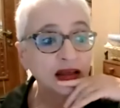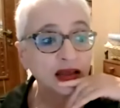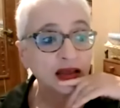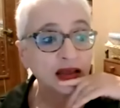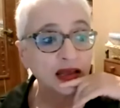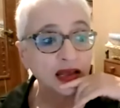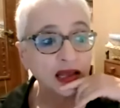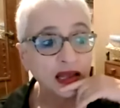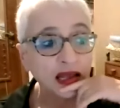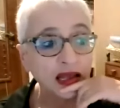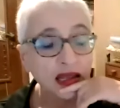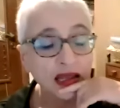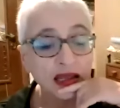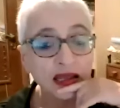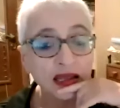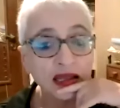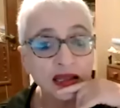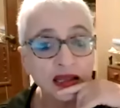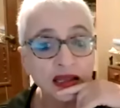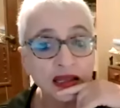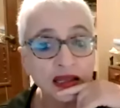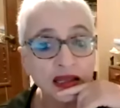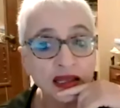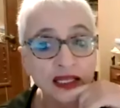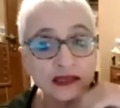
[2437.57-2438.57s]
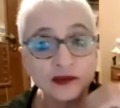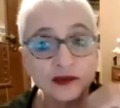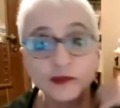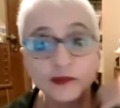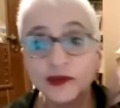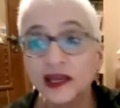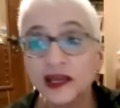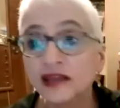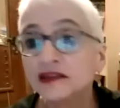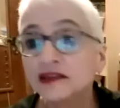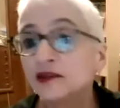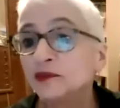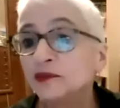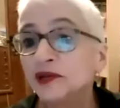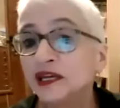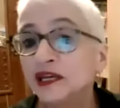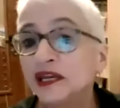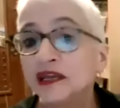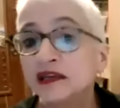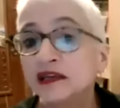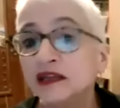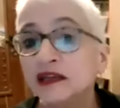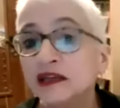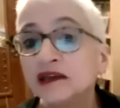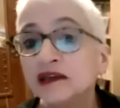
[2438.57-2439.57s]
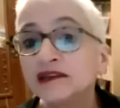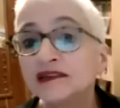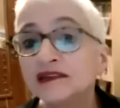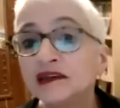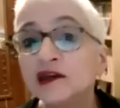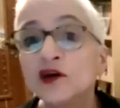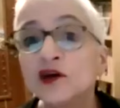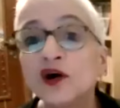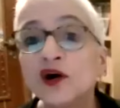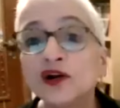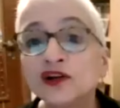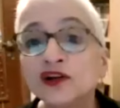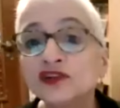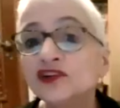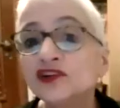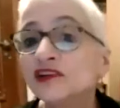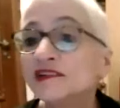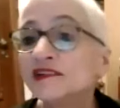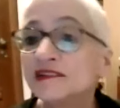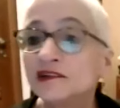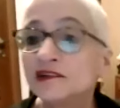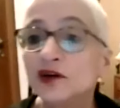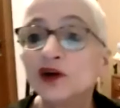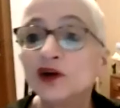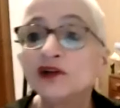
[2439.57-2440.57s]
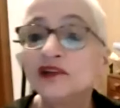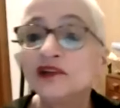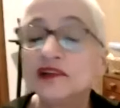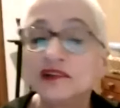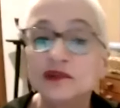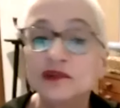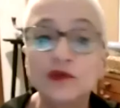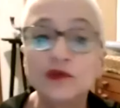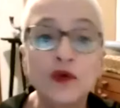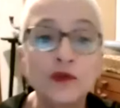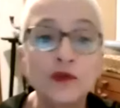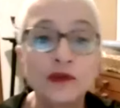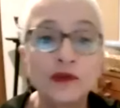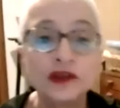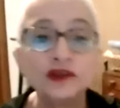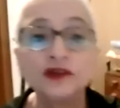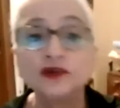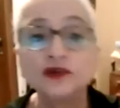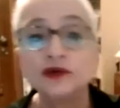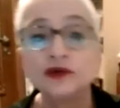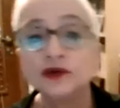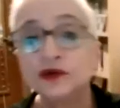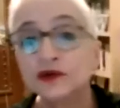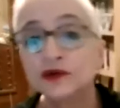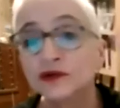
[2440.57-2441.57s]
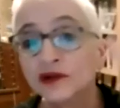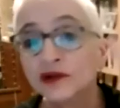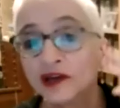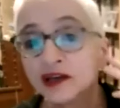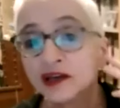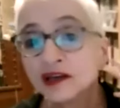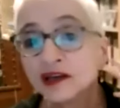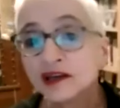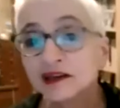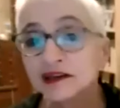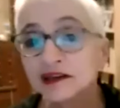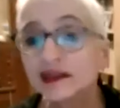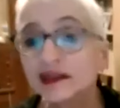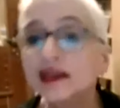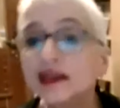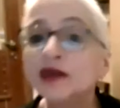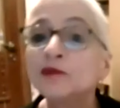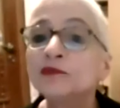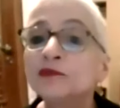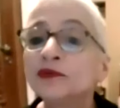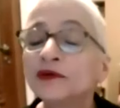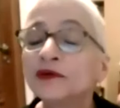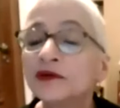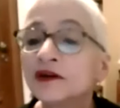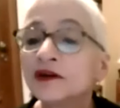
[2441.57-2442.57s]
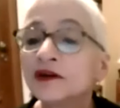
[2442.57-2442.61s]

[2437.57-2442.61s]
at the beginning, psychologists told this woman to keep